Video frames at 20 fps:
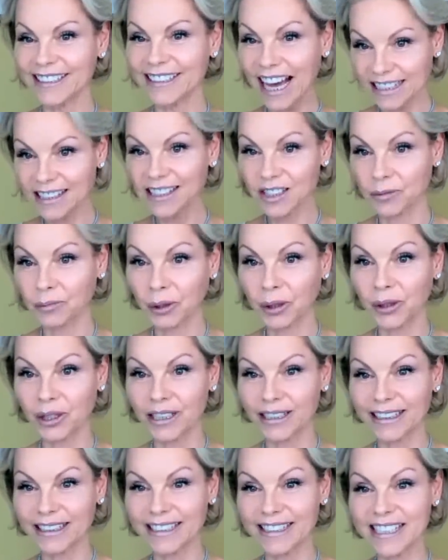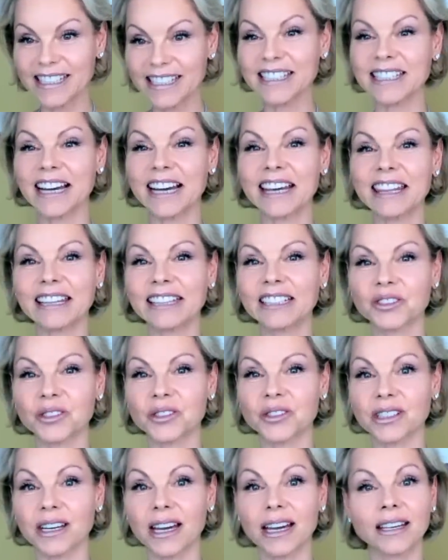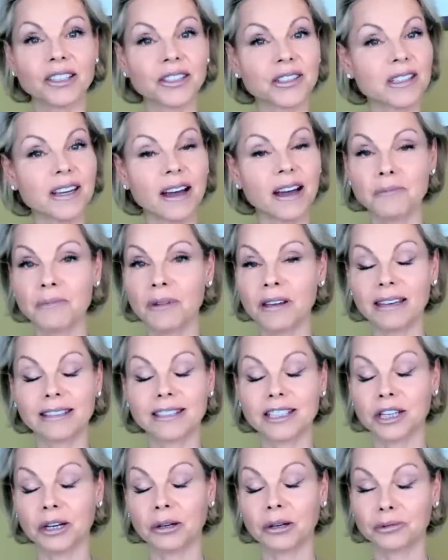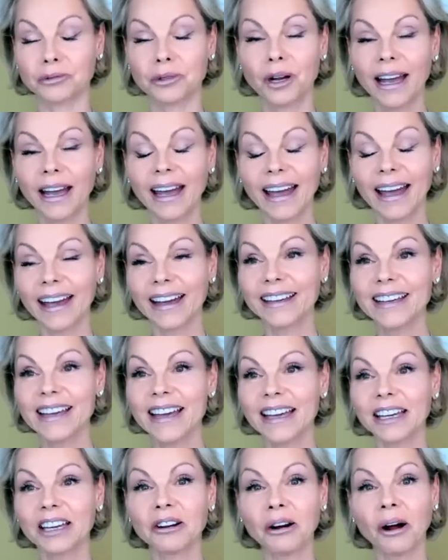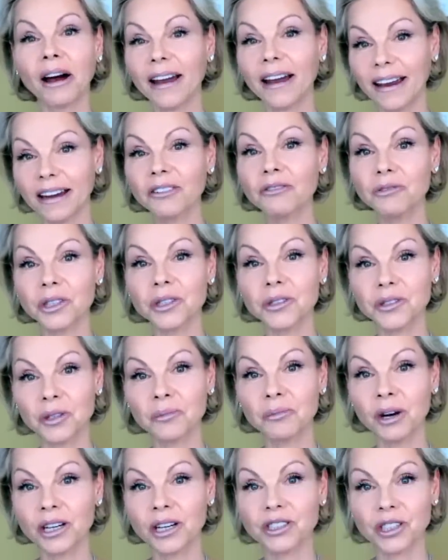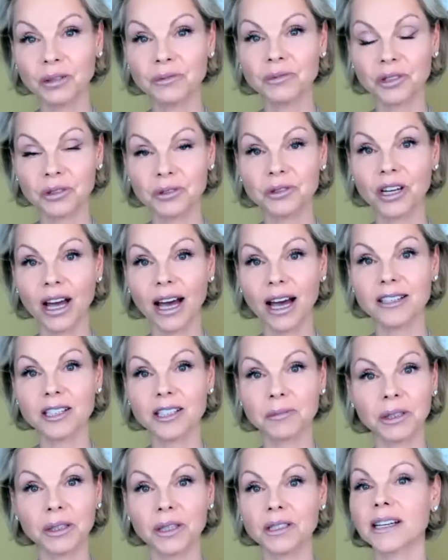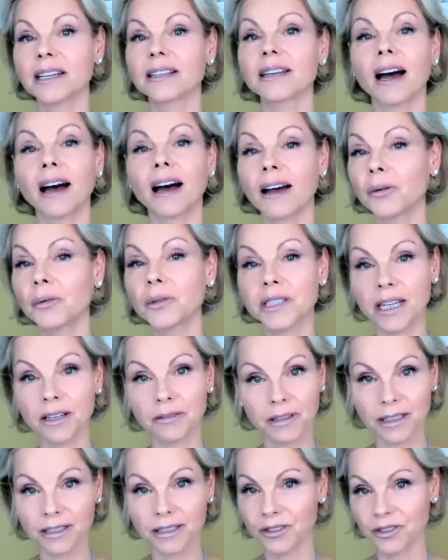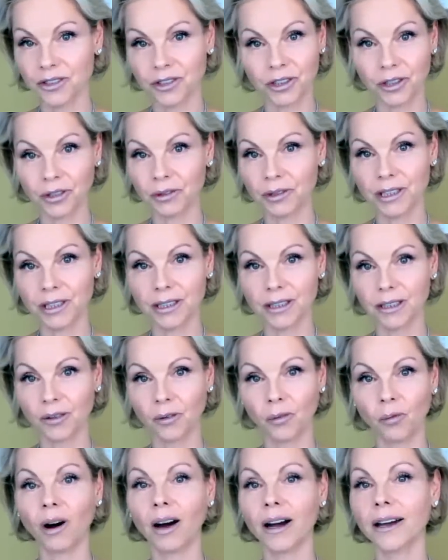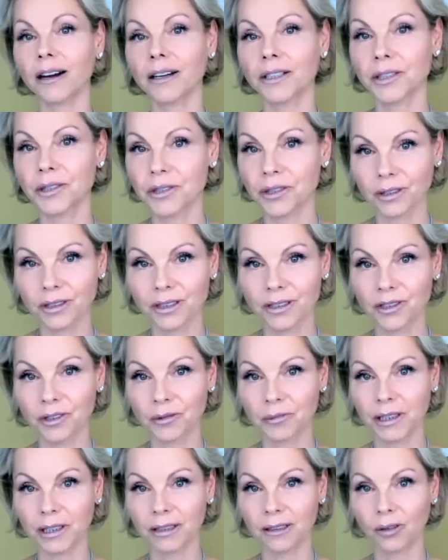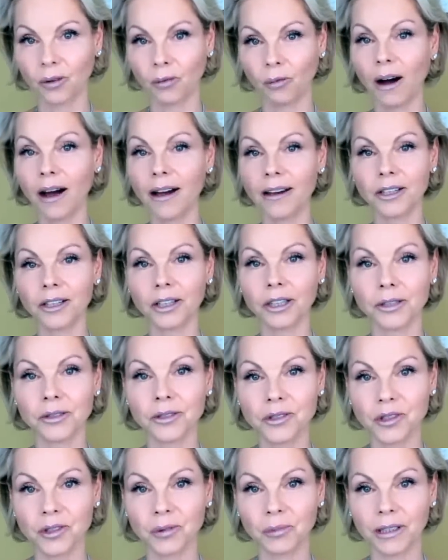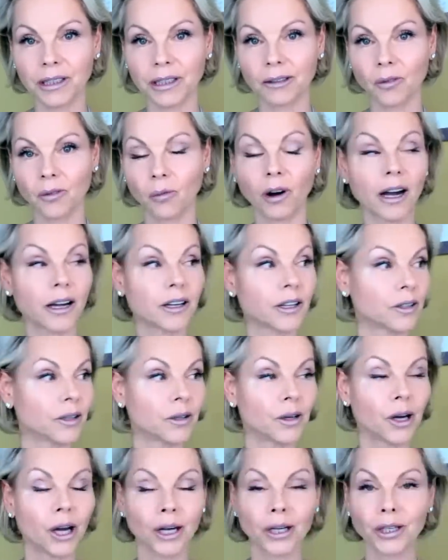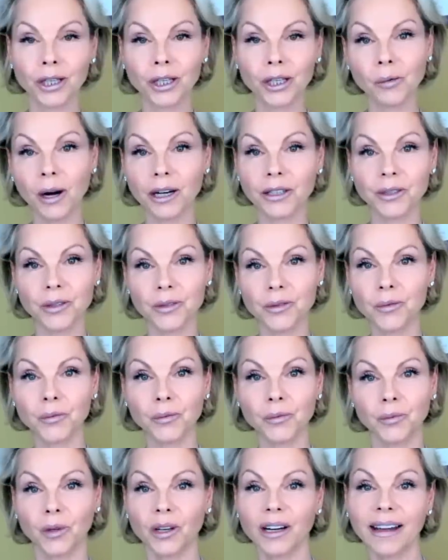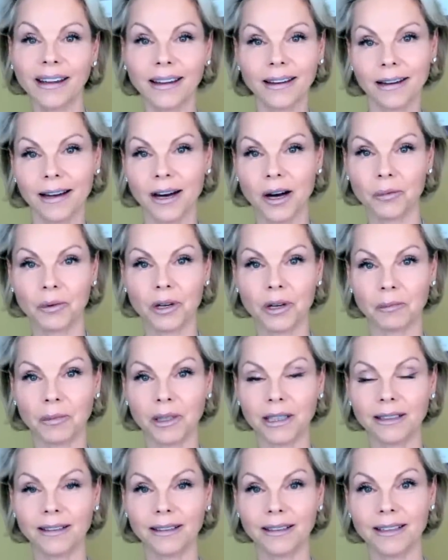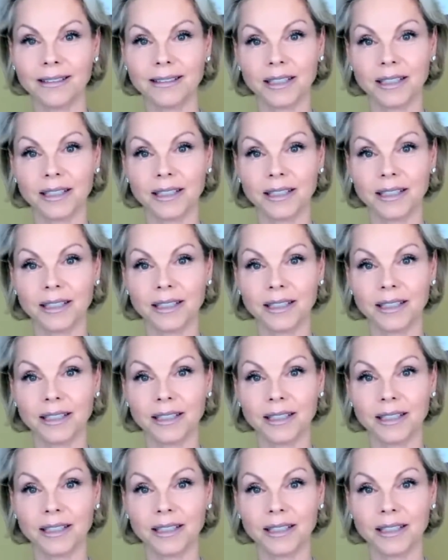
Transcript: That's the point. And this is, I think, to say, you see, you know, I envy you so much. I'm so jealous because I always have that insecurity. Why are you talking to me? Why are you close to me? Why do you, you know, why do you want to hang out with me?